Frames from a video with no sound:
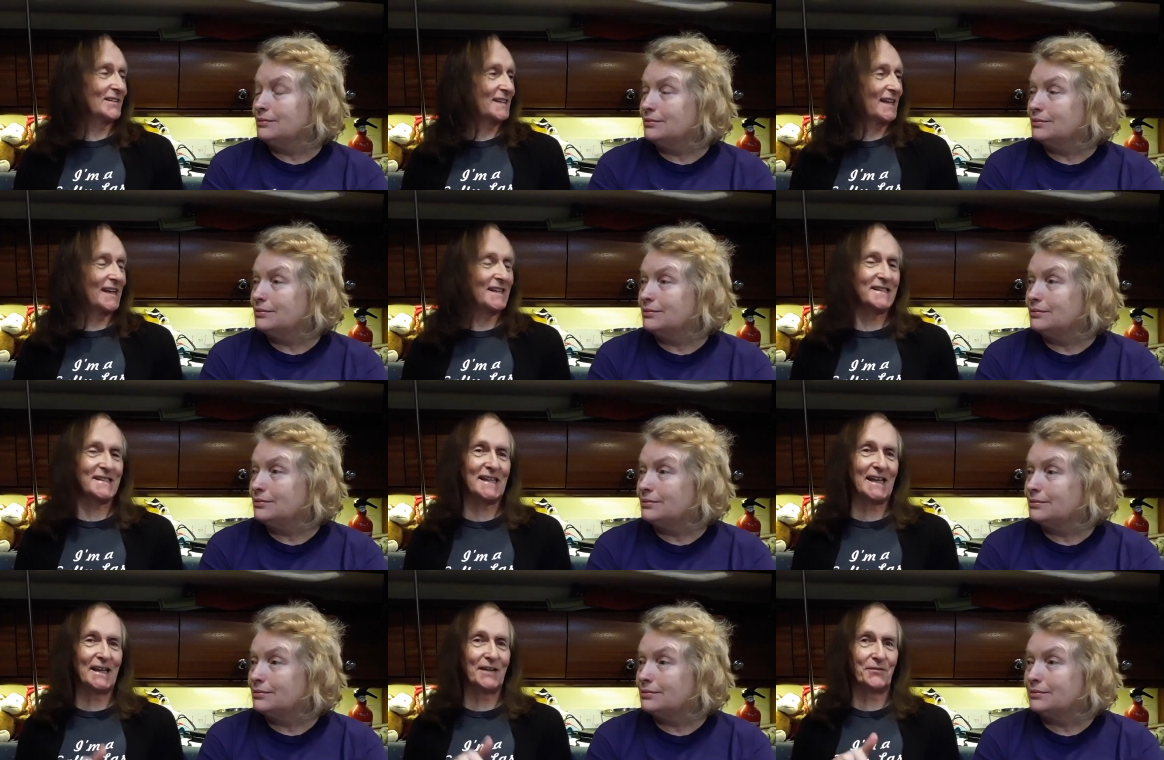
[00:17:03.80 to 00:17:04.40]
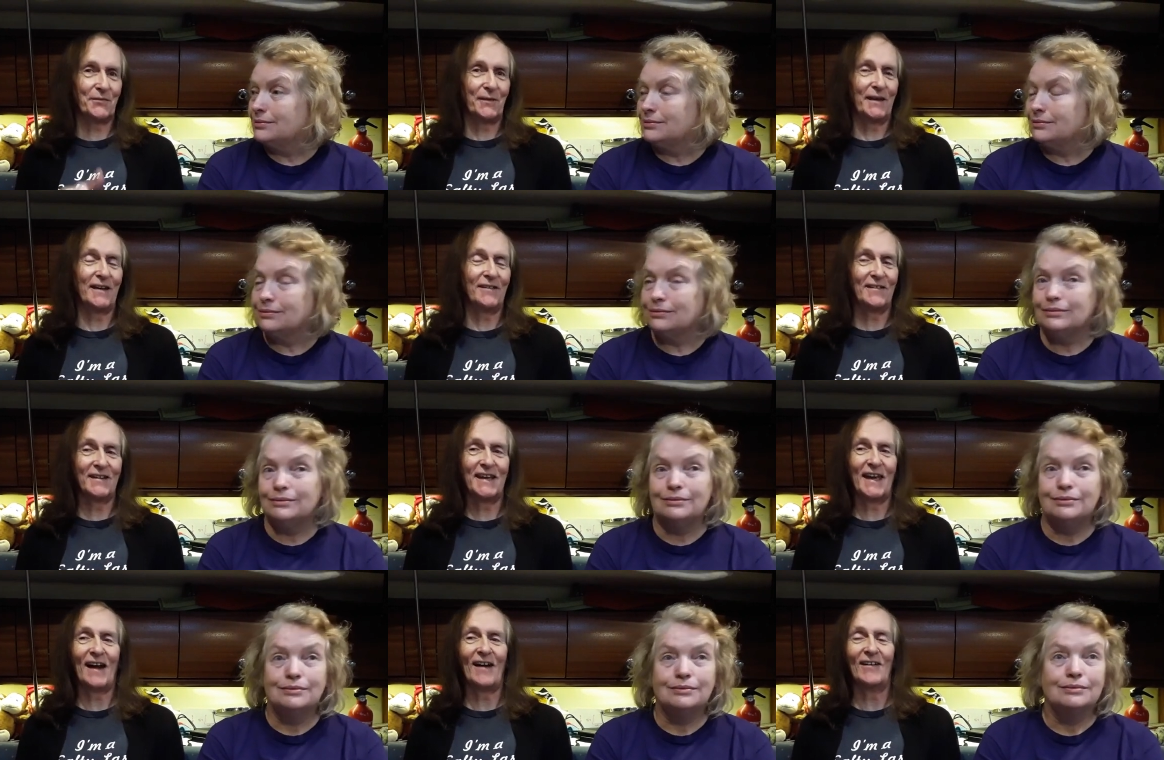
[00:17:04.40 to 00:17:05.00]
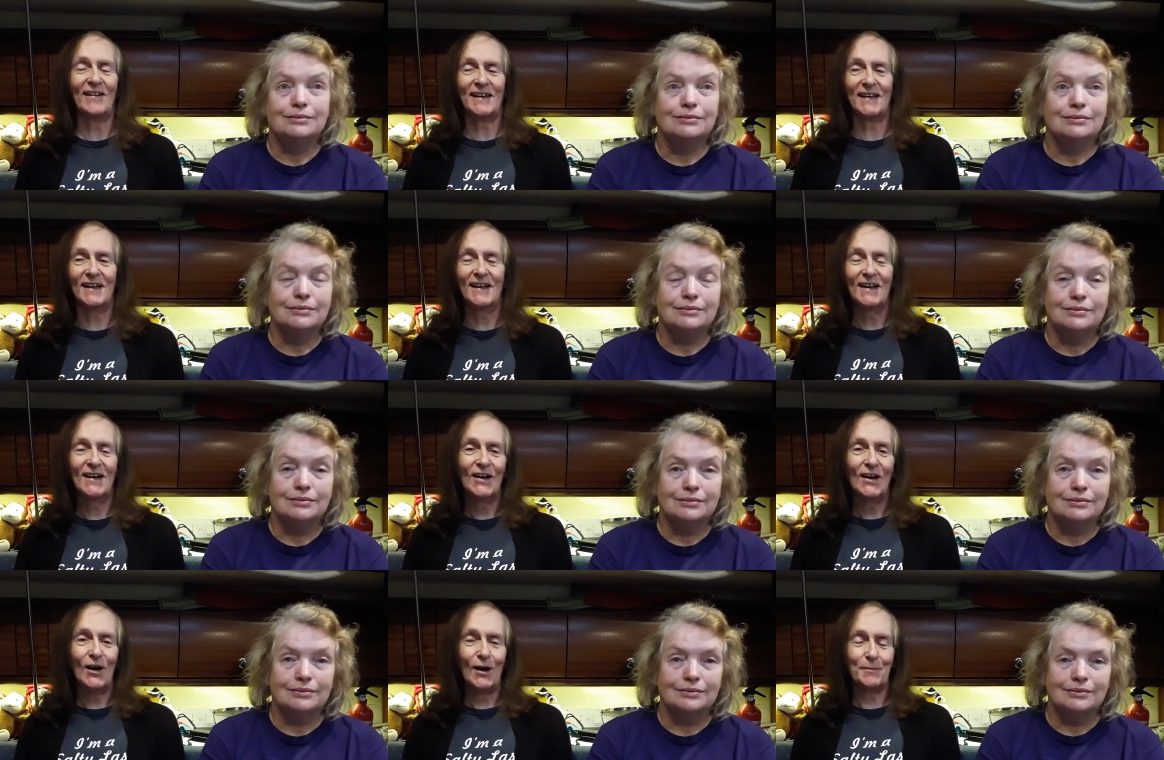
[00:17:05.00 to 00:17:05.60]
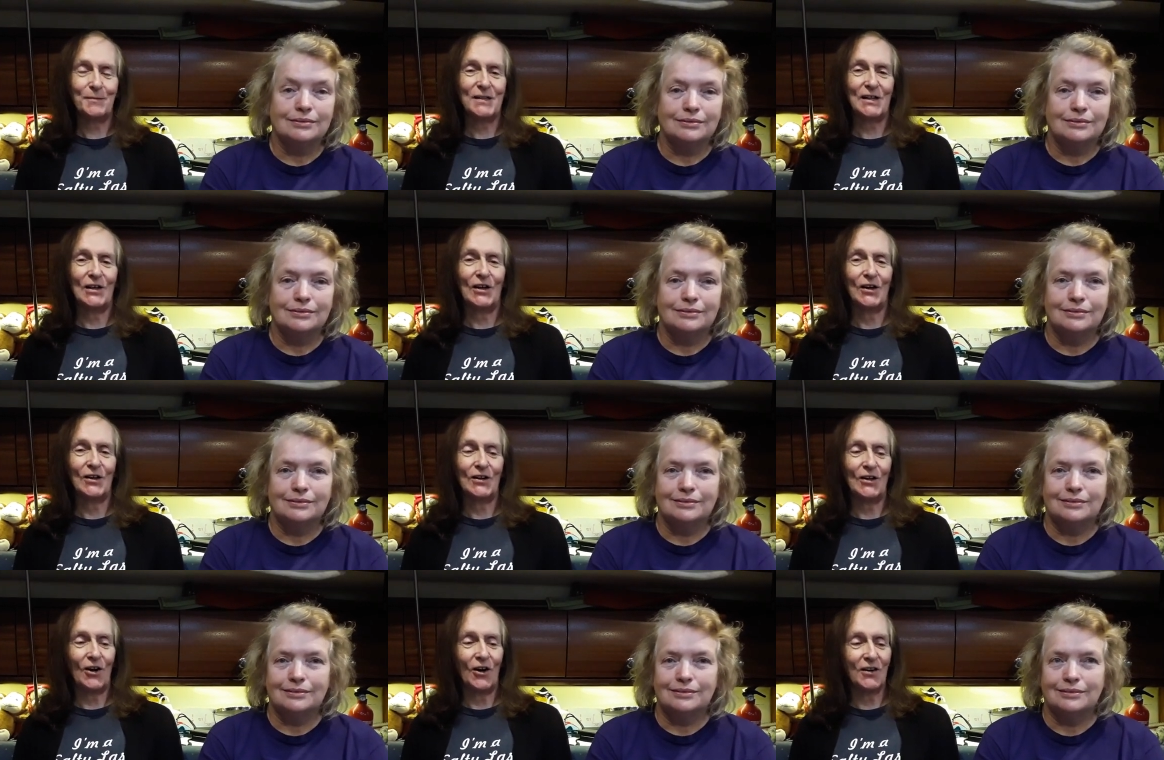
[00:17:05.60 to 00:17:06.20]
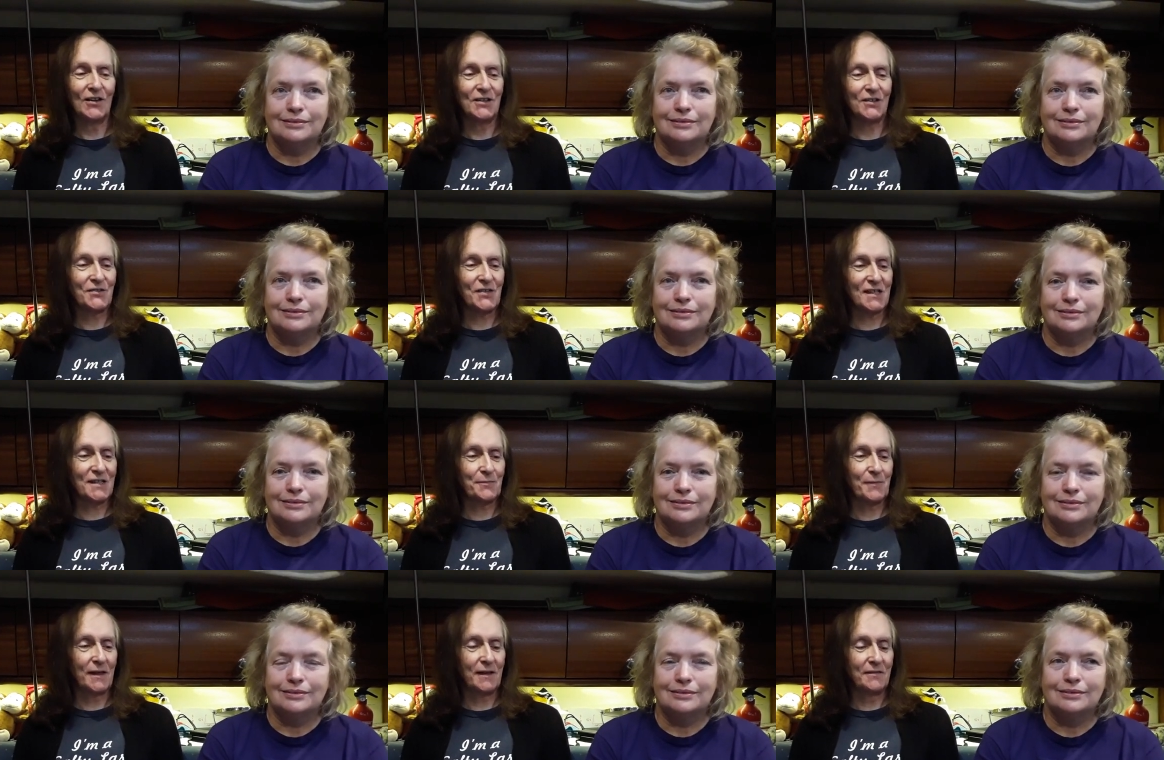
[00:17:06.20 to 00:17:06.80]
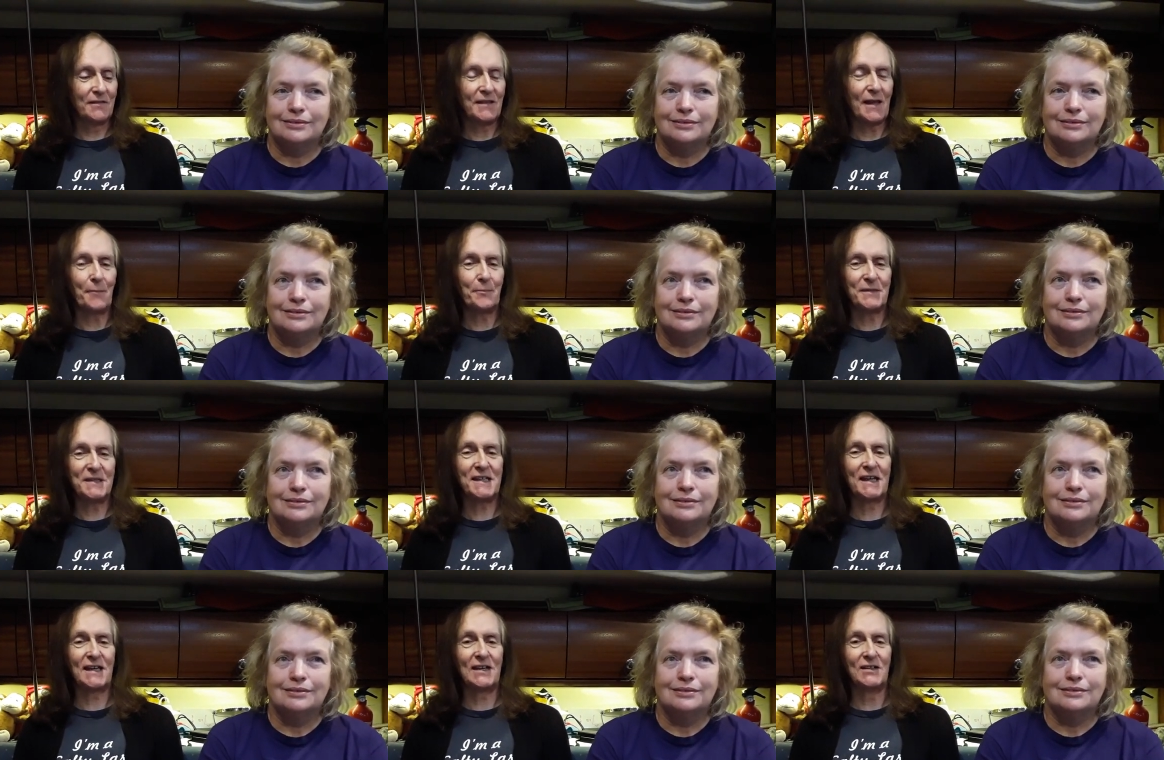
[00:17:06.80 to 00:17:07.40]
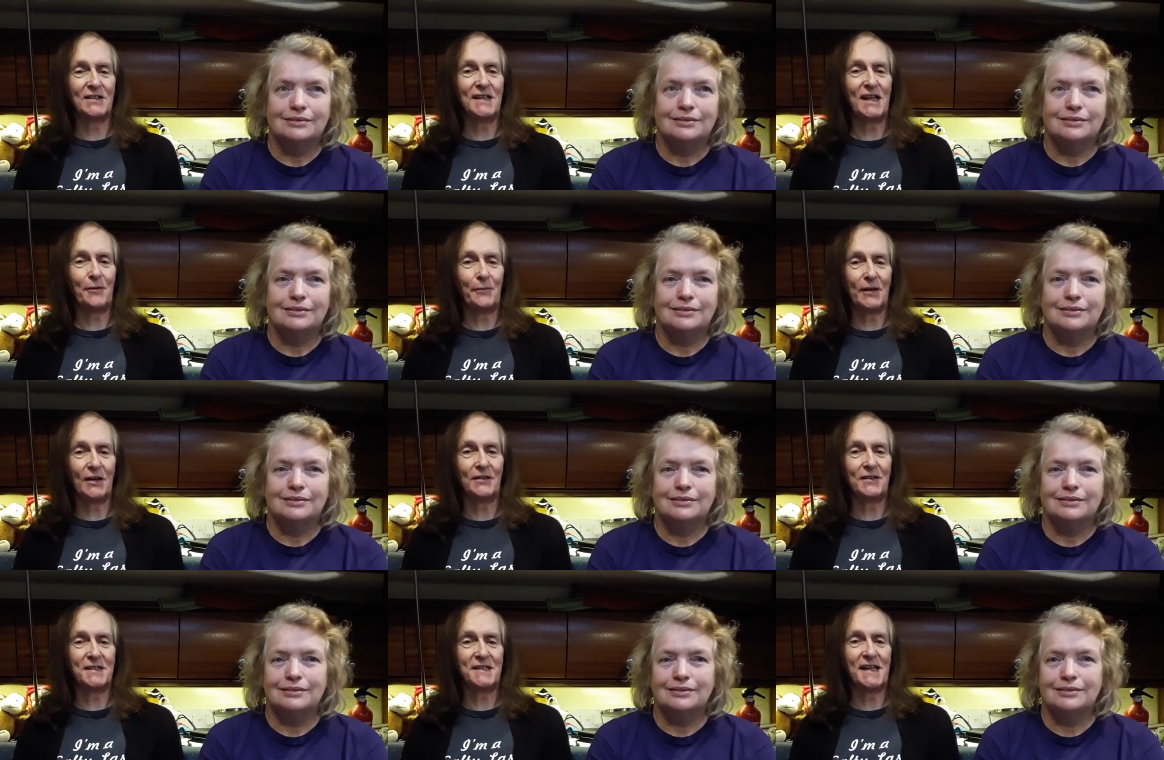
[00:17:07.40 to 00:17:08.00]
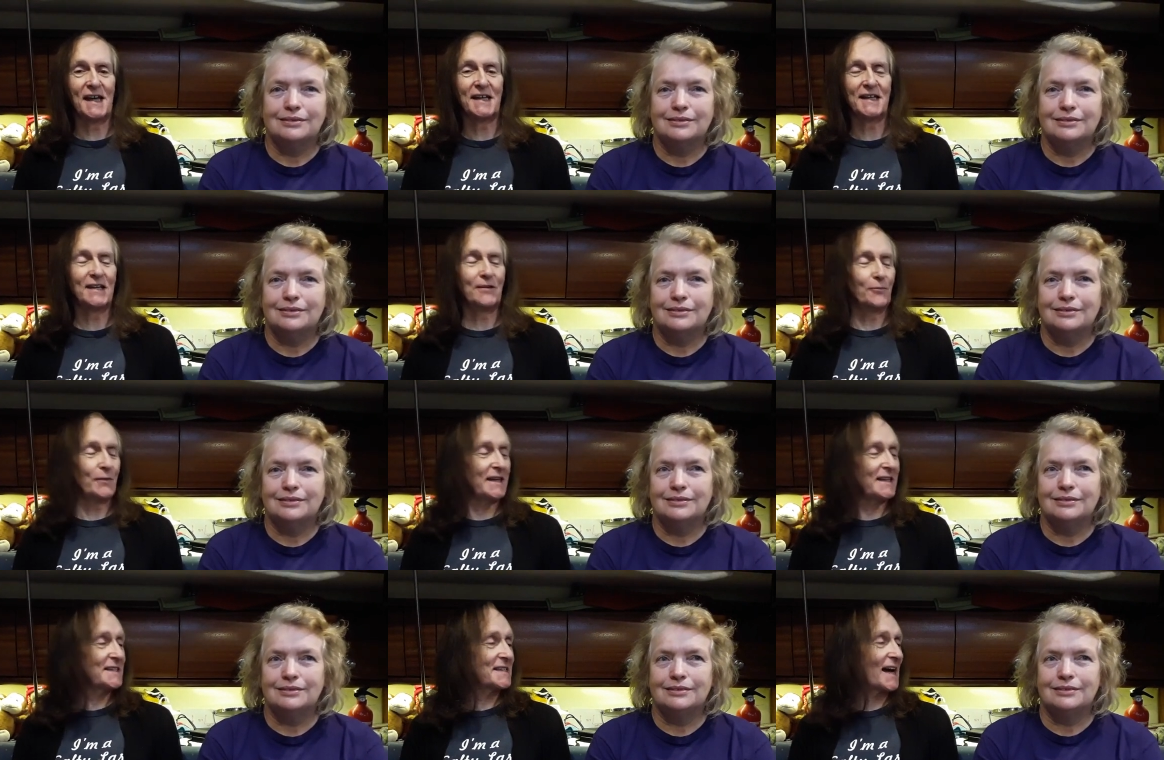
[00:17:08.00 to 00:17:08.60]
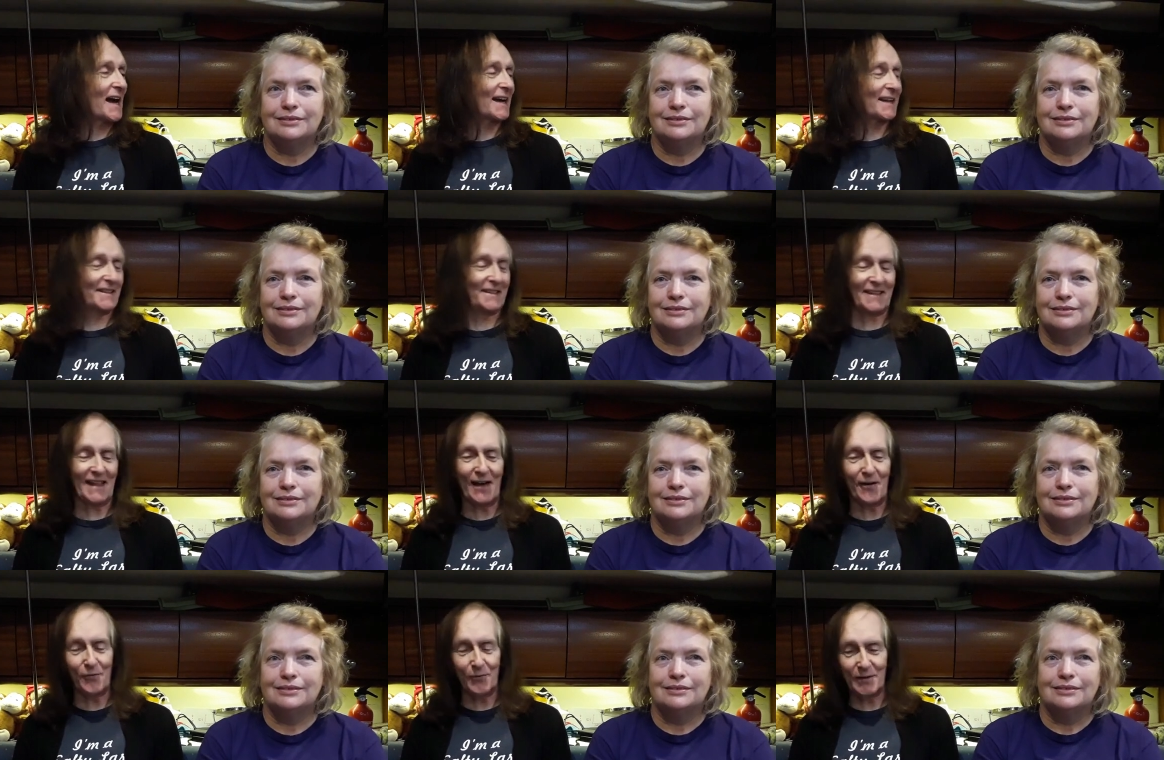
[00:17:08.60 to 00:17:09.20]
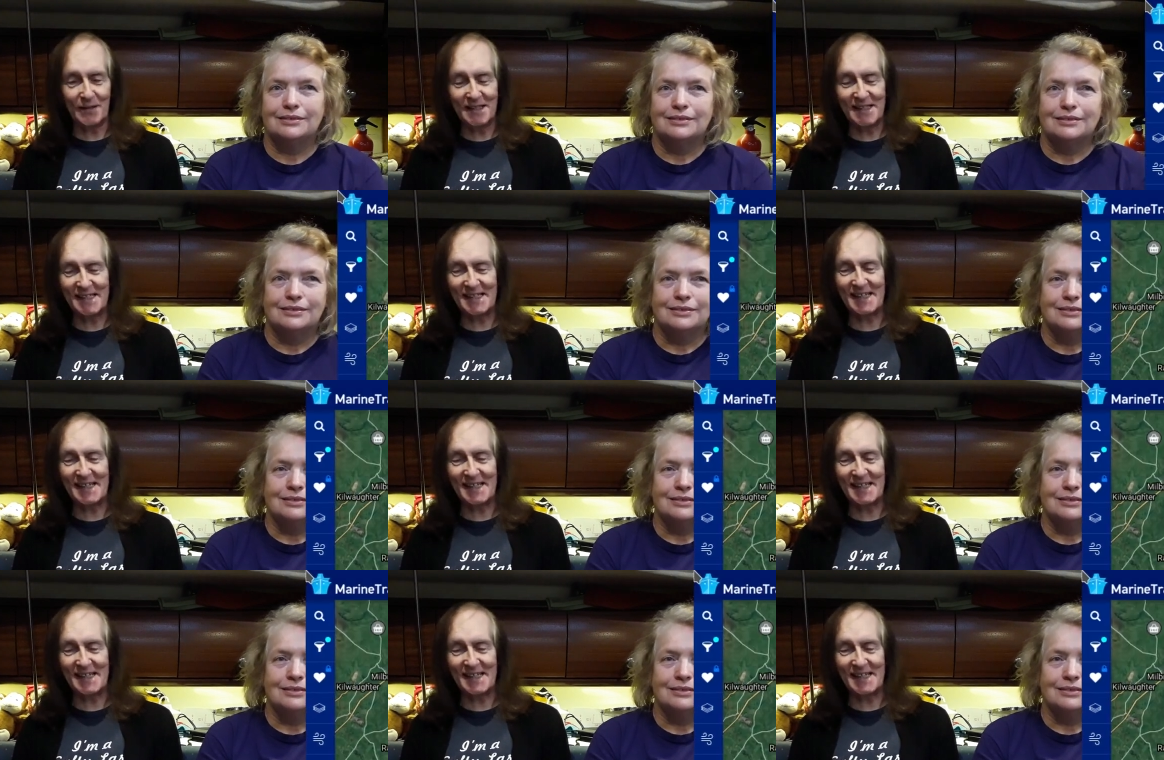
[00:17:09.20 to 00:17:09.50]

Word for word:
Speaker 1: day, sailing from here in Carrick up to Lorne Lock, and trust me, that particular day we got the tacking. We tacked that one